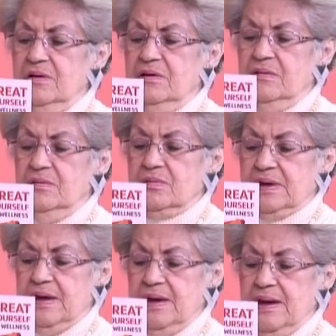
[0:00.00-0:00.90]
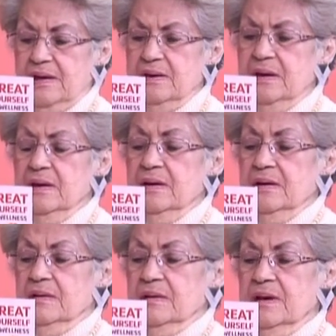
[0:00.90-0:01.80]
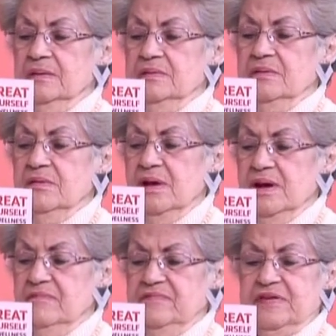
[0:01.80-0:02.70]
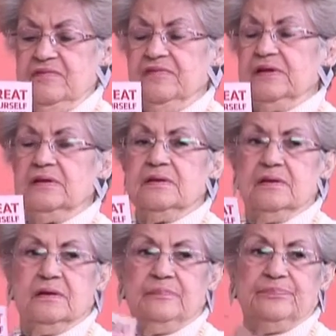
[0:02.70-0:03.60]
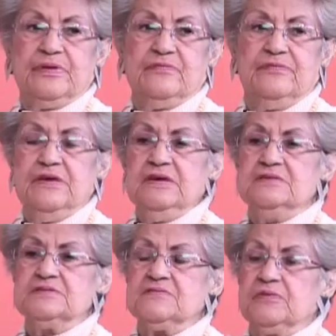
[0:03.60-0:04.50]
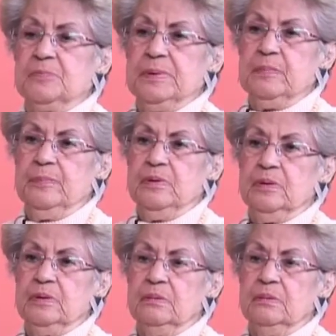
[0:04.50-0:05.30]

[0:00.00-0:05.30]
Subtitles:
Okay, and you have different fees for people.